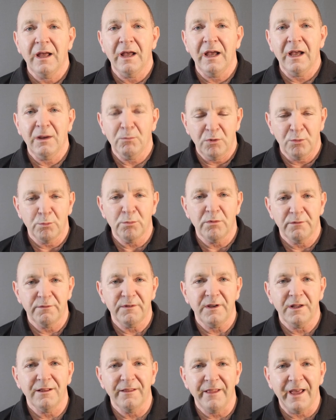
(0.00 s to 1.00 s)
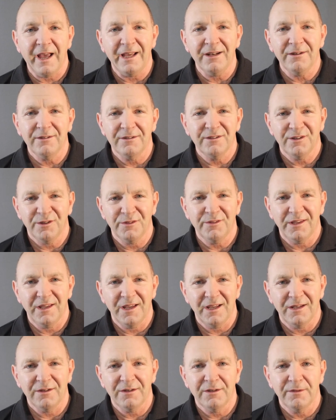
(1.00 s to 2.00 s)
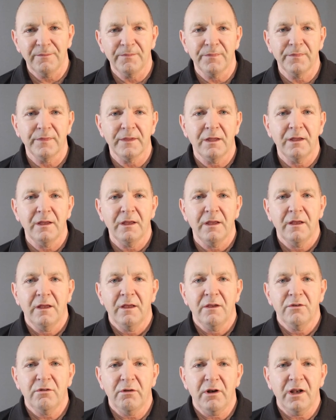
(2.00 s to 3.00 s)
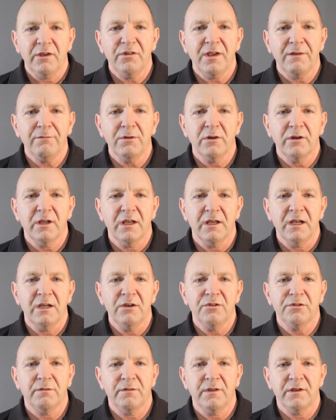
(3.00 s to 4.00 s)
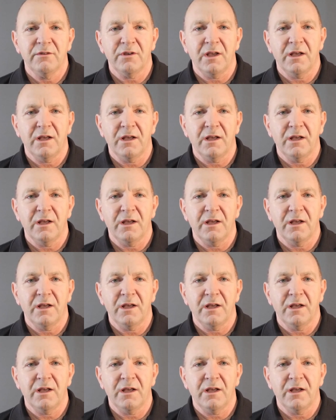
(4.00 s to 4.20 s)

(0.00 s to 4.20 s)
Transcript: and we'll reveal that at the end. So let's have a look at each of these